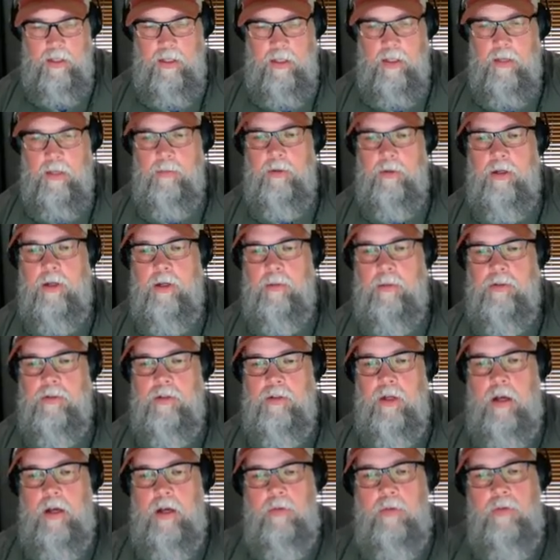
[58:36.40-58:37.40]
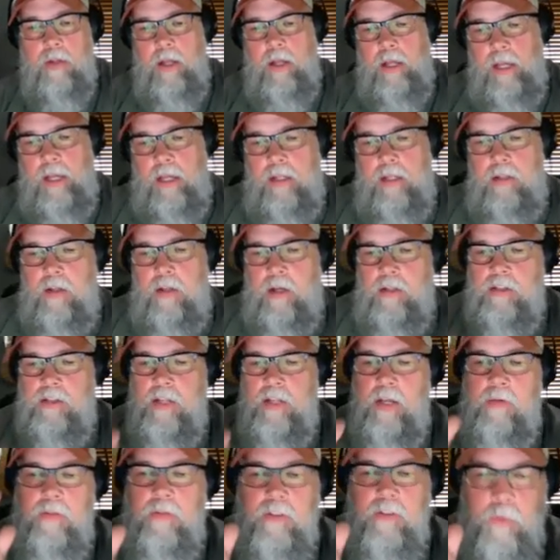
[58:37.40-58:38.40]
it becomes soft. It does
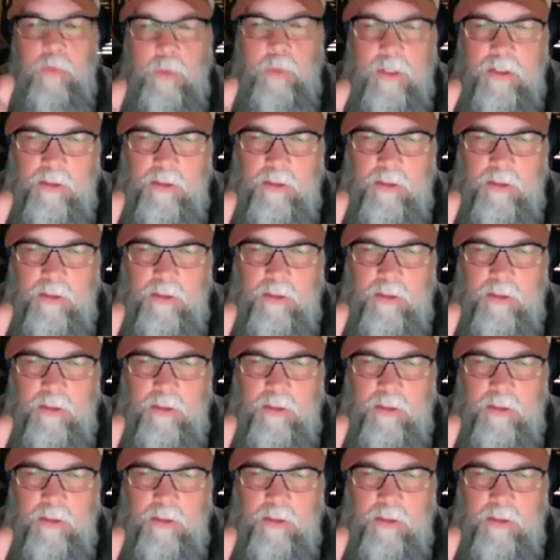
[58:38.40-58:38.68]
have a sweet